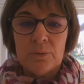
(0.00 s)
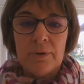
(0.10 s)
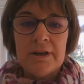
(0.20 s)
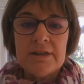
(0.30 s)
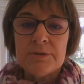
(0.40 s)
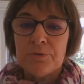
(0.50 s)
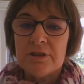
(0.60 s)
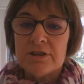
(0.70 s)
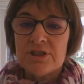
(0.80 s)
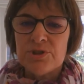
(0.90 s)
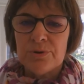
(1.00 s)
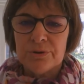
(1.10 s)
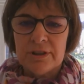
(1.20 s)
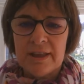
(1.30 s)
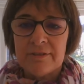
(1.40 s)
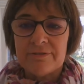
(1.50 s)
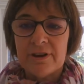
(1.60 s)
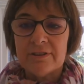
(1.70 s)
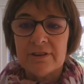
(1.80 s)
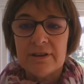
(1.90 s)
When his brothers saw that their
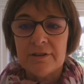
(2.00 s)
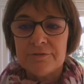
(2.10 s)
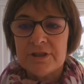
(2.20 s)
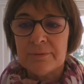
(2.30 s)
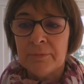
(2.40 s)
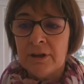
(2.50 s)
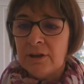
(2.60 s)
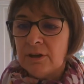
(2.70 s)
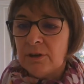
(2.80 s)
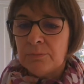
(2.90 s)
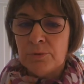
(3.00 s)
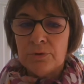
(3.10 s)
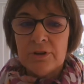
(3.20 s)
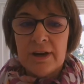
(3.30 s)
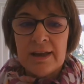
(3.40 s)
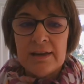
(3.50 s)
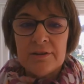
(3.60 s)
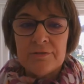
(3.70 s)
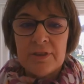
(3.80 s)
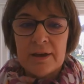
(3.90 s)
father loved him more than
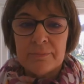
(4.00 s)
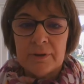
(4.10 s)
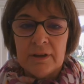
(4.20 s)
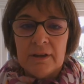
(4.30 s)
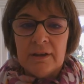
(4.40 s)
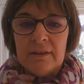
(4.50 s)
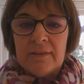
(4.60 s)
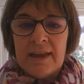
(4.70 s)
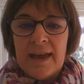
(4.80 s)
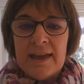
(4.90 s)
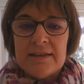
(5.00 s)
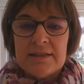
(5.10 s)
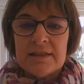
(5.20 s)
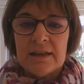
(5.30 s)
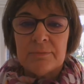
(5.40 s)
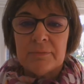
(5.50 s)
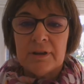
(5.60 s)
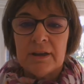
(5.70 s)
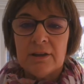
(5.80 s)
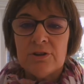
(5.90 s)
any of them, they hated him
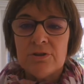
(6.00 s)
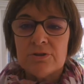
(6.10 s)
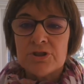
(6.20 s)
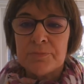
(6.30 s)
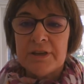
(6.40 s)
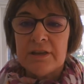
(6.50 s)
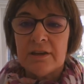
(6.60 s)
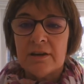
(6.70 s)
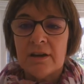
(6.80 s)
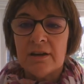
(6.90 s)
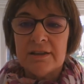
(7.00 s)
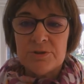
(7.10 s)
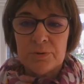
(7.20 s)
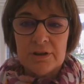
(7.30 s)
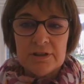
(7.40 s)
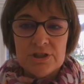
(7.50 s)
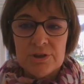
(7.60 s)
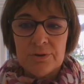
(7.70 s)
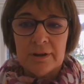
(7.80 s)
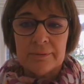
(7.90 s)
and could not speak a kind word
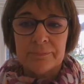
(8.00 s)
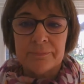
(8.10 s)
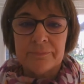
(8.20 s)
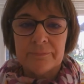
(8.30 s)
to him.